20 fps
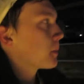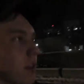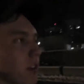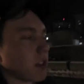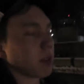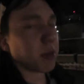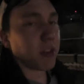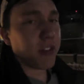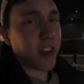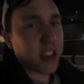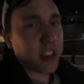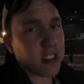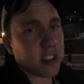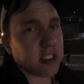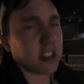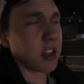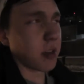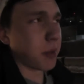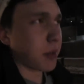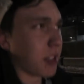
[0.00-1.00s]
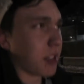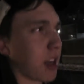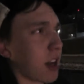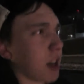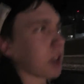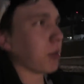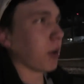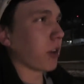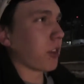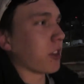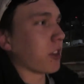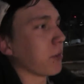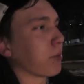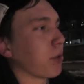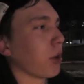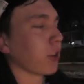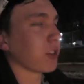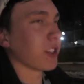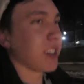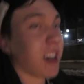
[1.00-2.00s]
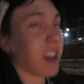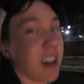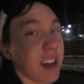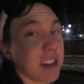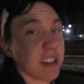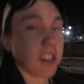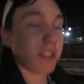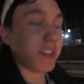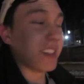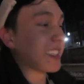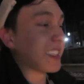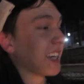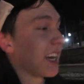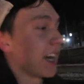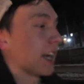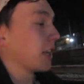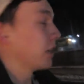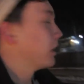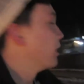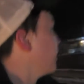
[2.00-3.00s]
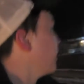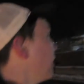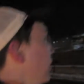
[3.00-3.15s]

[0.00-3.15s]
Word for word: Some professionals are coming to talk about the pros and cons of design.